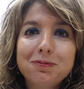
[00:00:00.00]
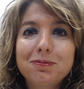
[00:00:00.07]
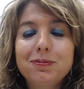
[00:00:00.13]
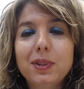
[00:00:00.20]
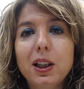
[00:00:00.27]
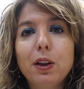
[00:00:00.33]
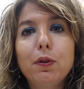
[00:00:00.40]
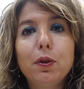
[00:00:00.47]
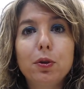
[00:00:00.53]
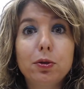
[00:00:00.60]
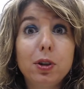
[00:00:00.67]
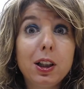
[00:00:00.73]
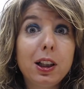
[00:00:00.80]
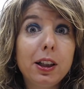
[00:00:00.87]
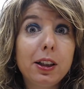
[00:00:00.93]
if you
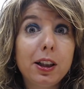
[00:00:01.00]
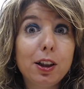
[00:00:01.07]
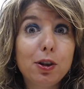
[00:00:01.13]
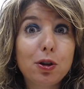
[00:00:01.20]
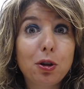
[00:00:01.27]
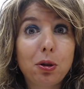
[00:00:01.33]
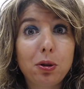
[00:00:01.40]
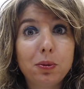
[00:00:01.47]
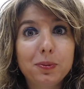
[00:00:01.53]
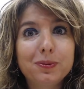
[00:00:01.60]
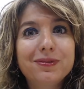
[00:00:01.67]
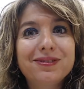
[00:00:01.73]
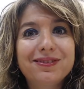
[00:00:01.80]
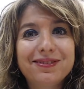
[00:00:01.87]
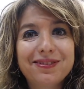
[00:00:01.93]
really need to.
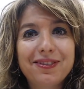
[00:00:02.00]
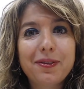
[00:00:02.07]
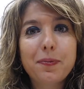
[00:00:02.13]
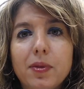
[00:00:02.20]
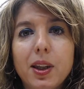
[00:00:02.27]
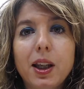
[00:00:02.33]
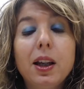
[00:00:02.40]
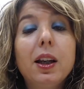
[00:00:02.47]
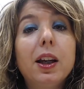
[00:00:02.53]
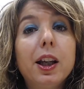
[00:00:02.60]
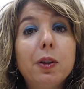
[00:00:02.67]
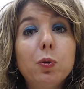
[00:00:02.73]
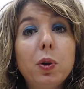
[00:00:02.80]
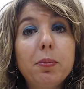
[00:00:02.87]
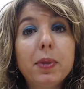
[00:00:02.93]
And
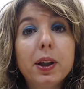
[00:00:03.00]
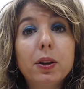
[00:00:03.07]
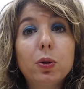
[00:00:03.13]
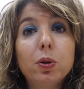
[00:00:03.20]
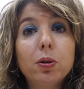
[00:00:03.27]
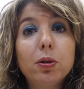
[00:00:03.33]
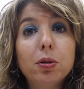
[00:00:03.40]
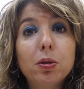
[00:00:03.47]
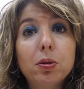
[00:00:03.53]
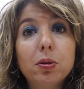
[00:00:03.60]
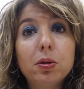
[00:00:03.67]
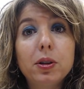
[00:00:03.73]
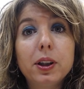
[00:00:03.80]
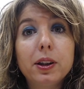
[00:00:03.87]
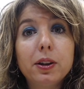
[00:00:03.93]
we make also
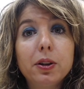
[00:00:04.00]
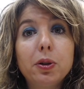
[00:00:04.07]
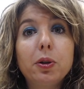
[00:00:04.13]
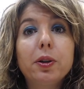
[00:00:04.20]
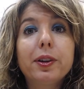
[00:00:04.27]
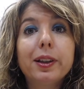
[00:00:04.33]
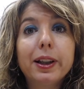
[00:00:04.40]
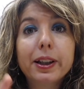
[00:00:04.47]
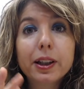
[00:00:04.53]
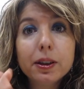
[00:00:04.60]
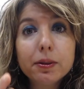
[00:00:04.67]
that noise like